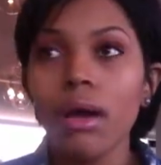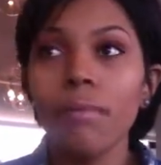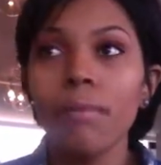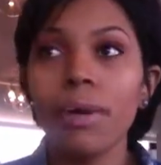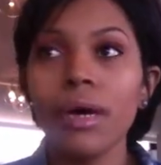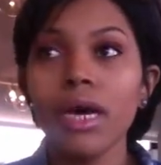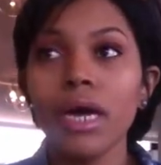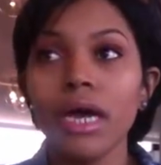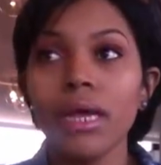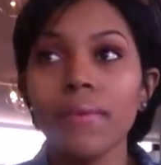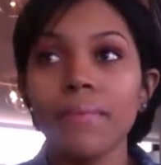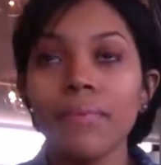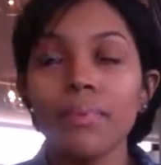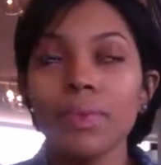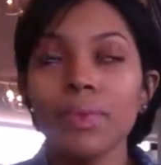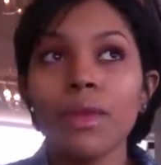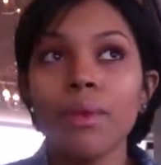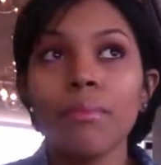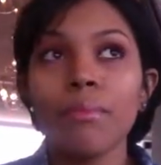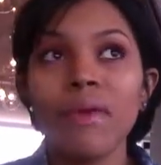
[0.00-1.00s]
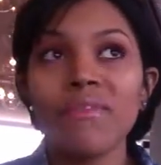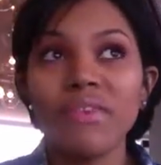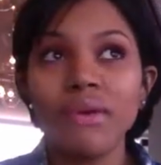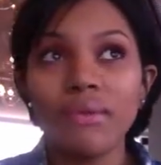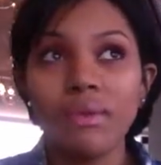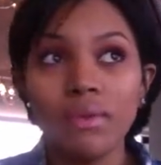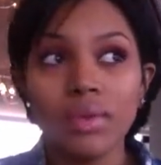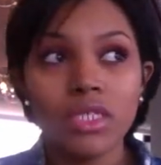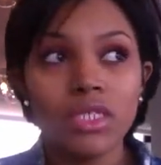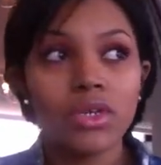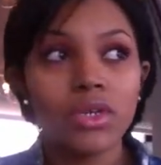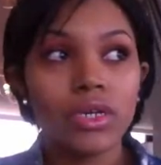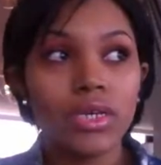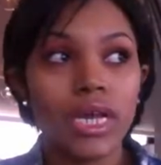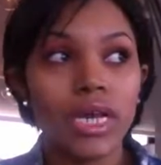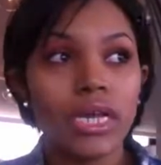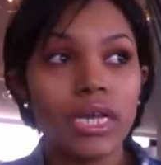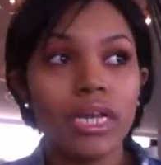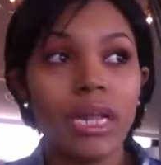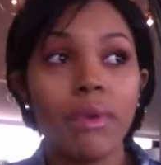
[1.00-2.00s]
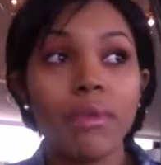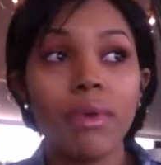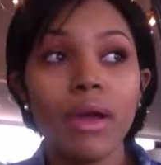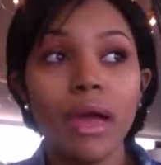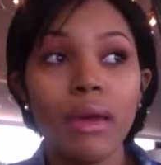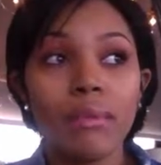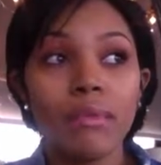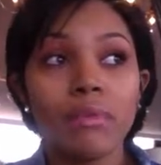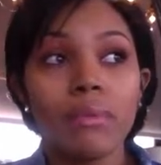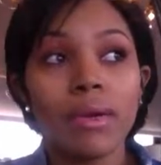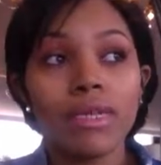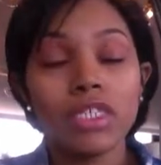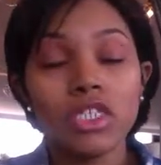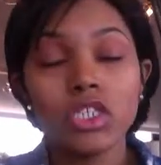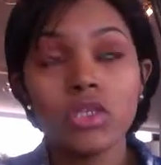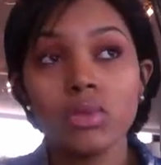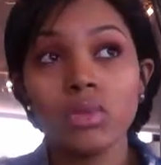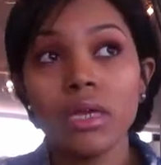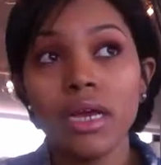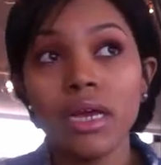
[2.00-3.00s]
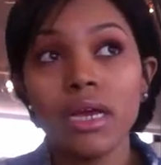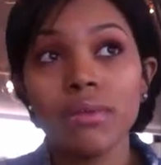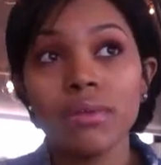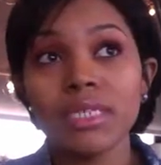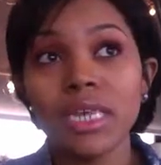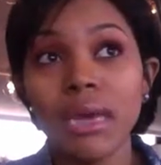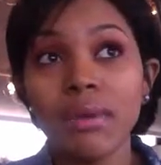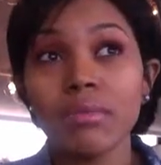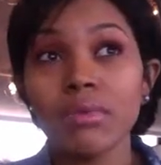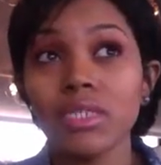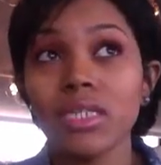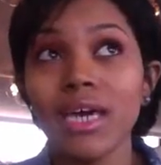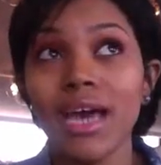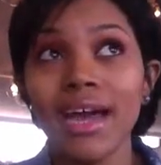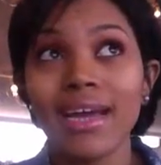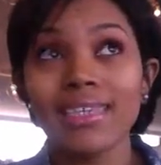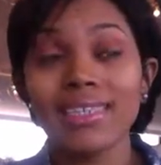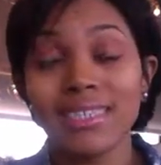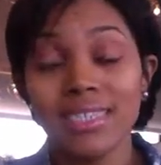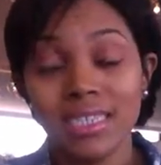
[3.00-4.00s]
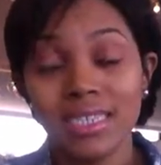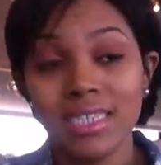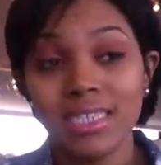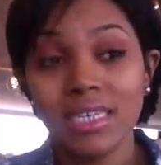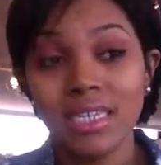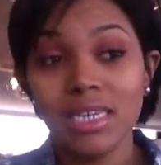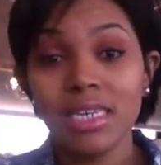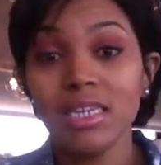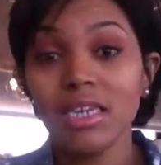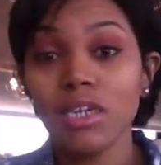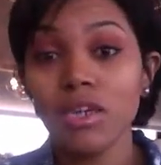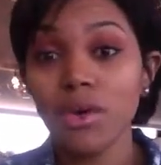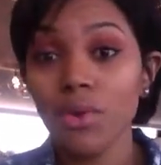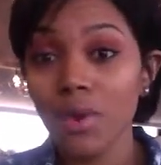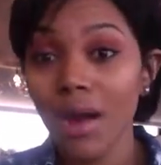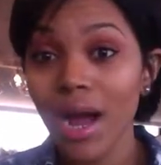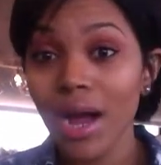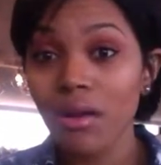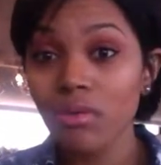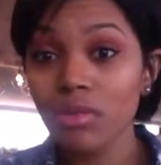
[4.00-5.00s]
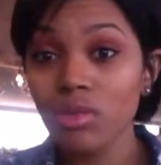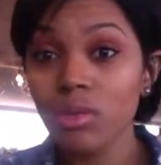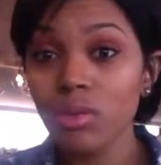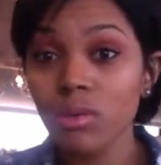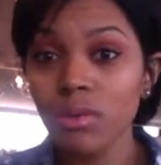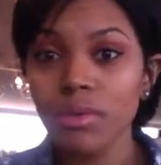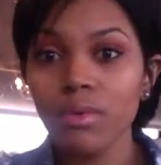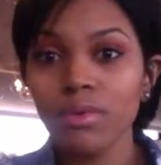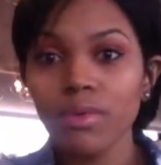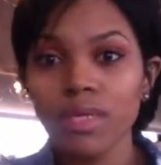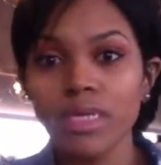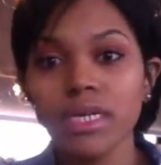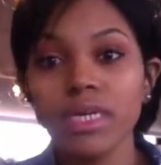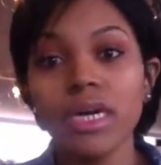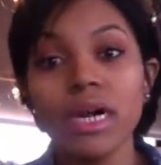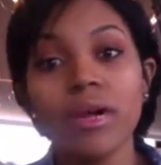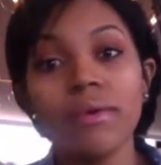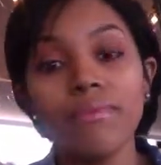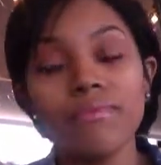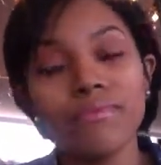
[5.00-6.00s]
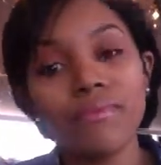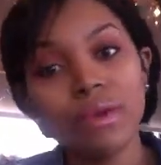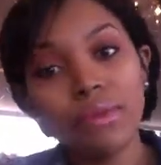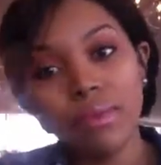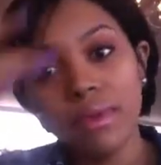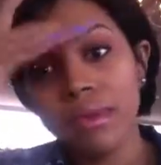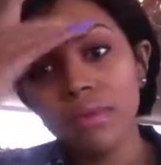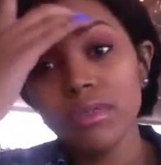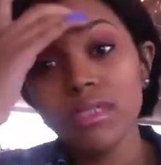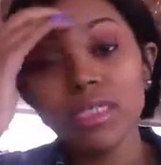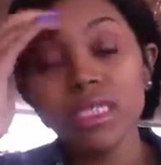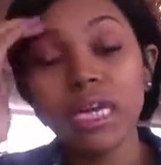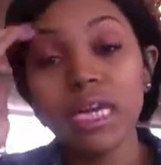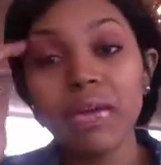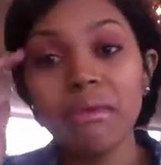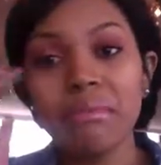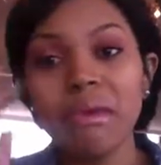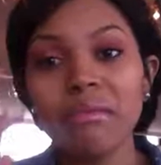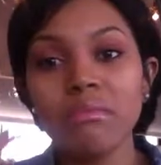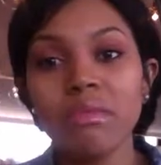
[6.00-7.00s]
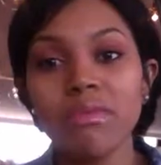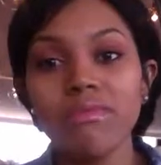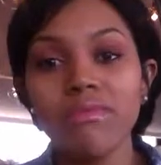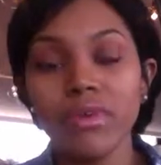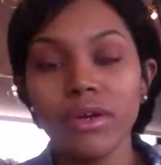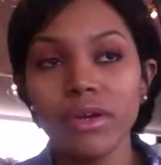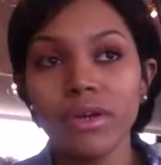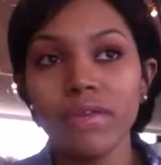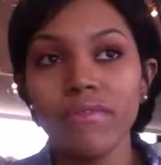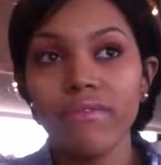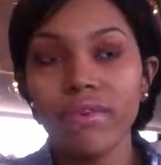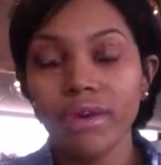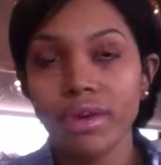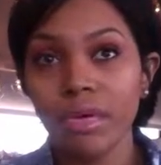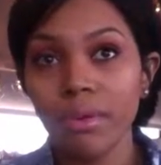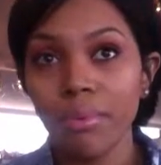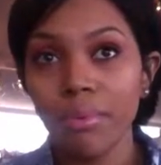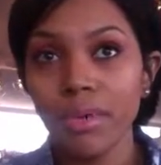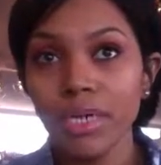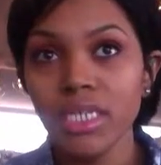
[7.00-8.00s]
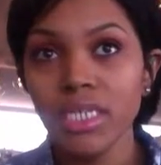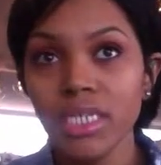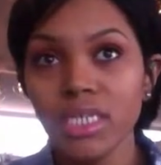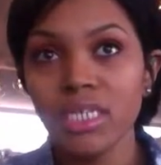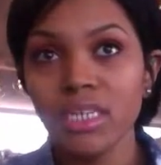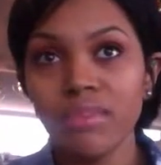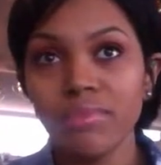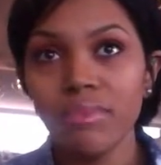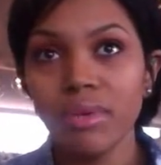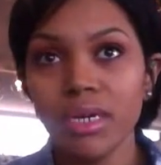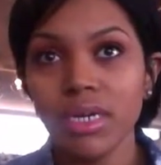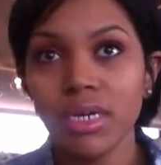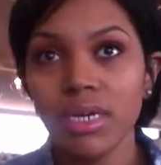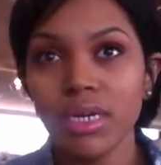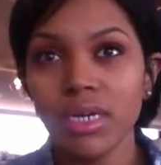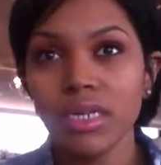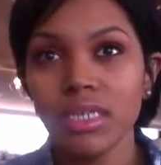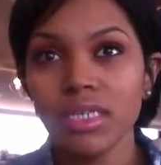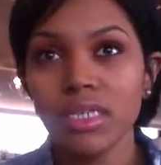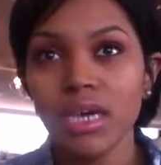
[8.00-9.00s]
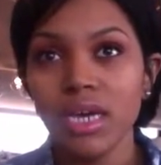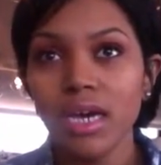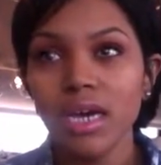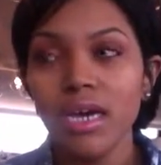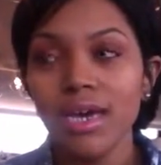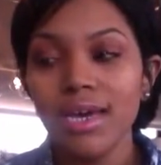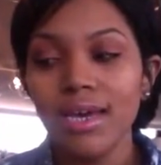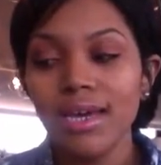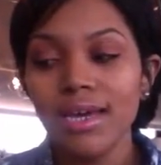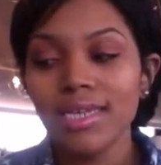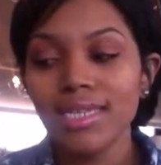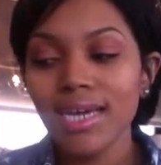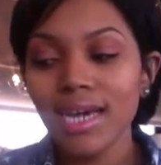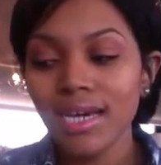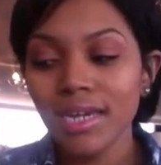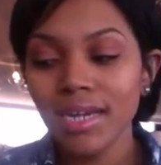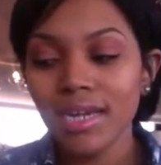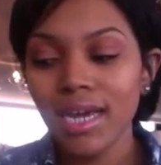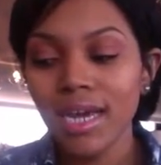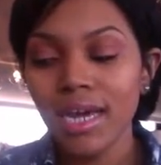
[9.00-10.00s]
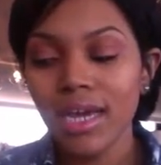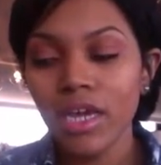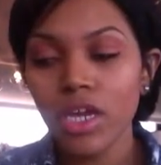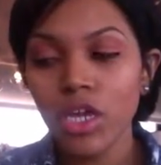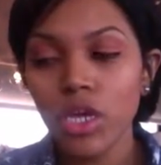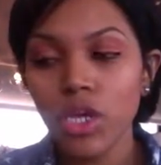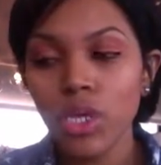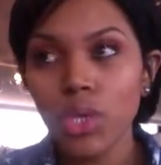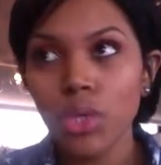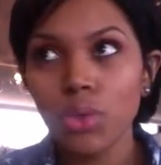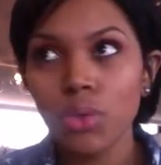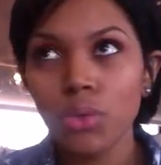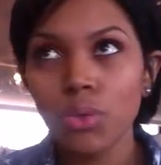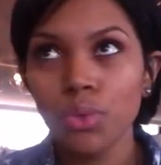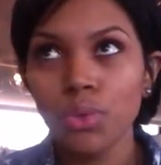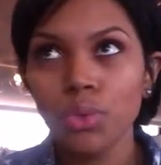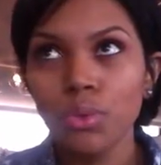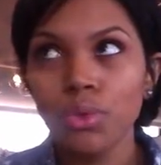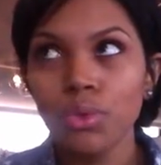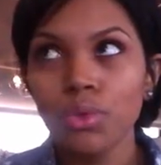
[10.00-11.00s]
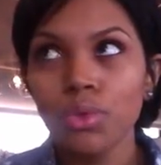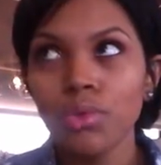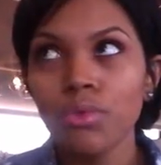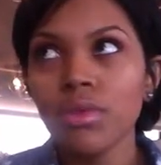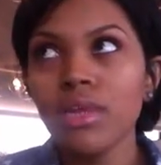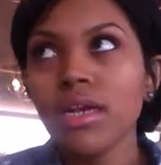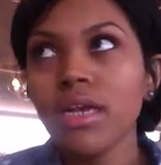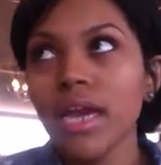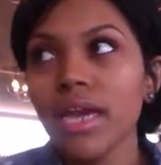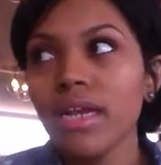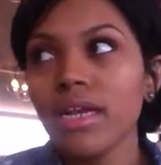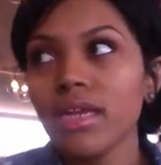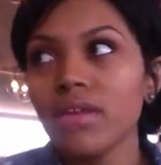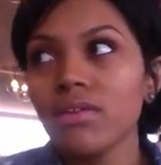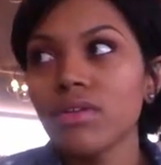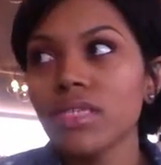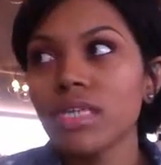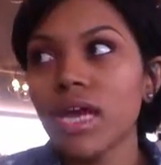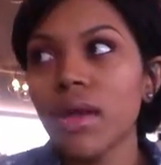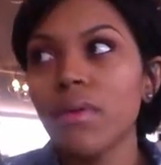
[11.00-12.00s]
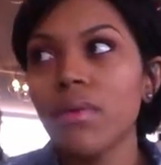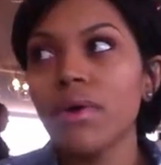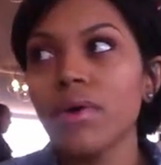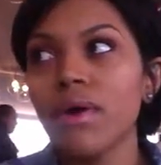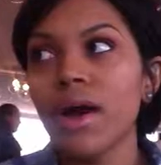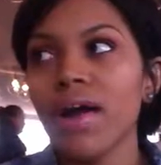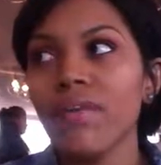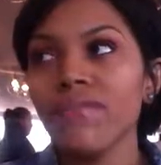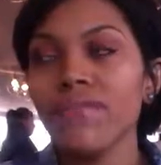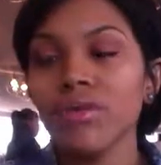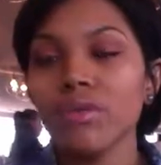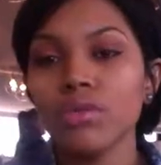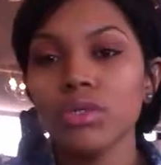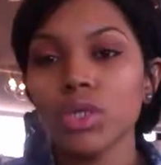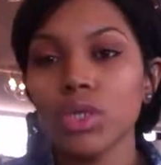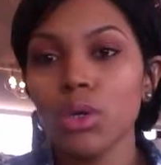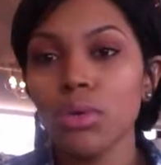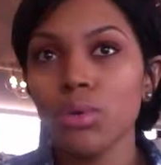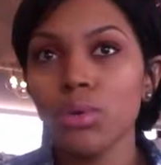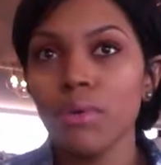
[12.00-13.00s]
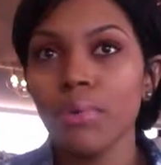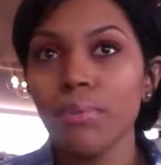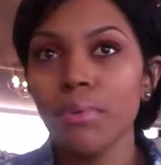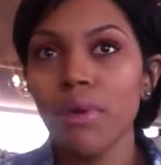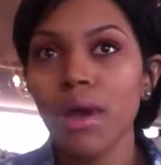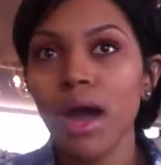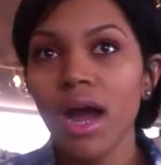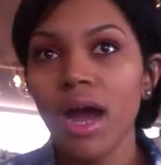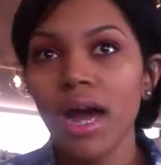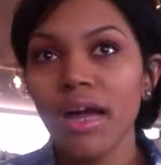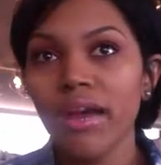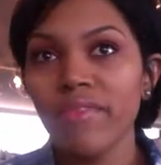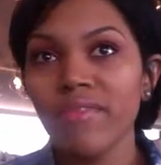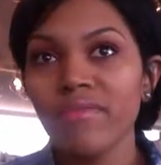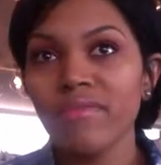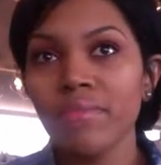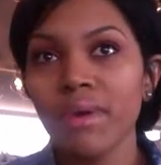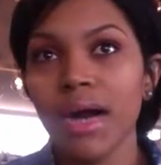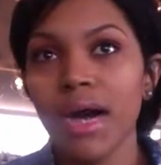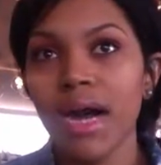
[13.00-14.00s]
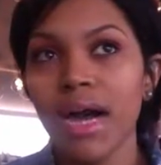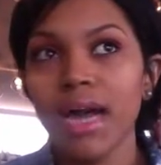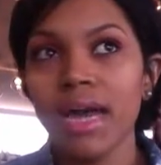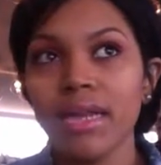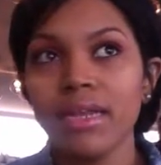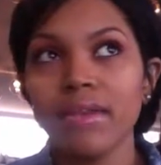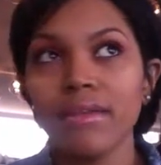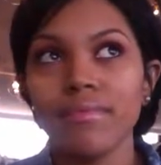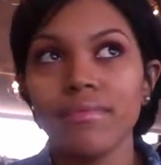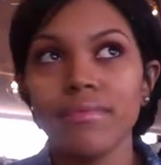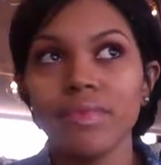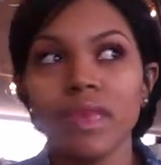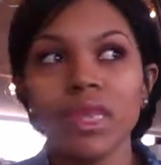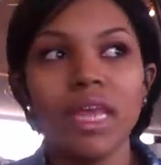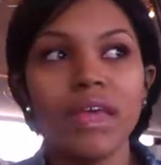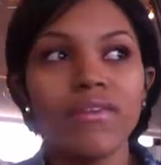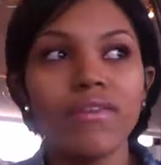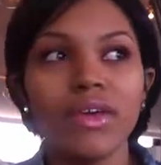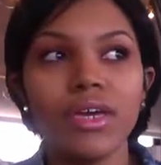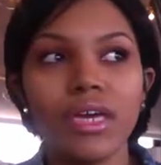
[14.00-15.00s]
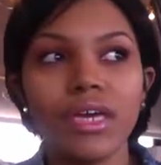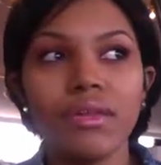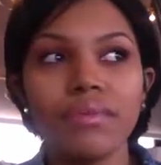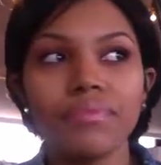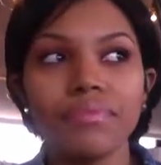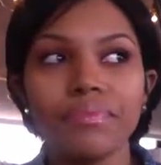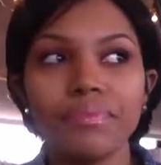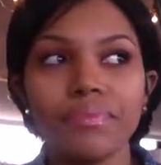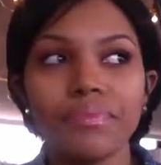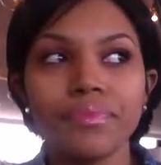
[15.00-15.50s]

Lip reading: But my family went to Grenada, and my sister was able to actually see the grounds where we really come from. And I was just like, it made me very, very appreciative, because it's kind of like you look at me and you're like, well, I feel so deprived by living